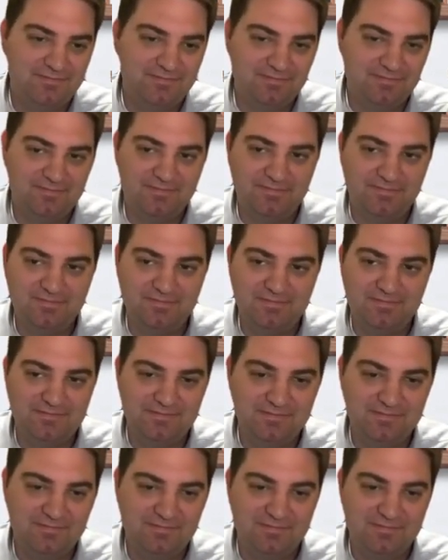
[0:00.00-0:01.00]

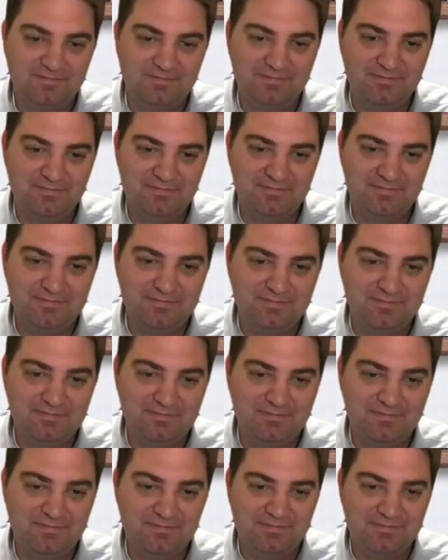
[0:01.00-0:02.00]

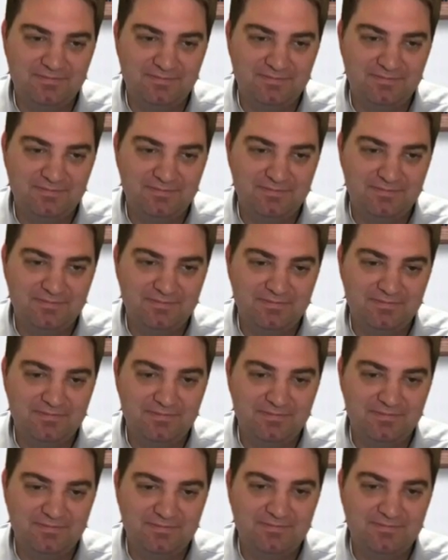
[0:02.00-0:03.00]

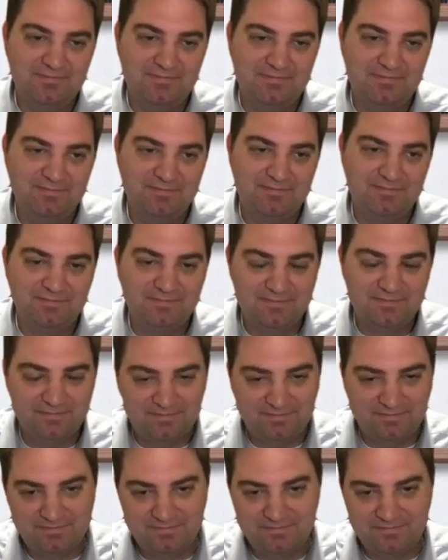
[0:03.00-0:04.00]

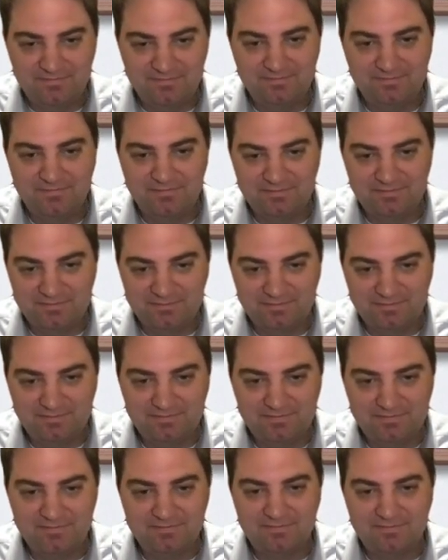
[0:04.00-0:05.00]

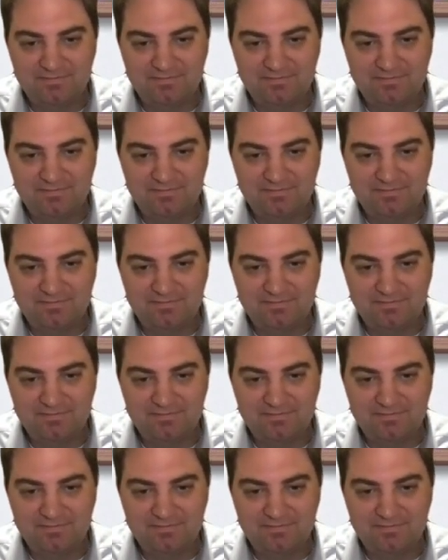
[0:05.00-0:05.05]
The person shown says nothing.